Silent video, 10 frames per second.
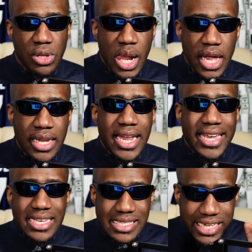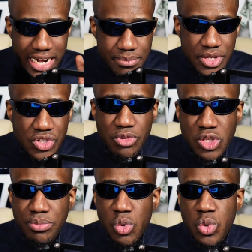Like, his dynamism on the
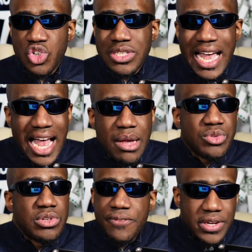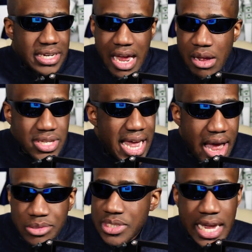ball was just absolutely freaking
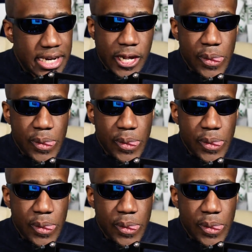outstanding.